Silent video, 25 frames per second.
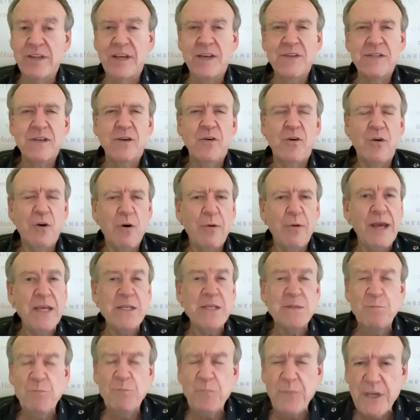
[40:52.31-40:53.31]
There's
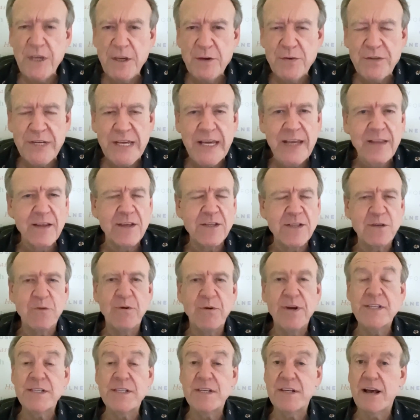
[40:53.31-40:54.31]
always beauty, there's
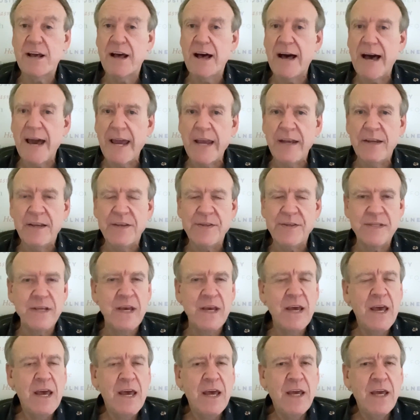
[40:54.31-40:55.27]
always kindness.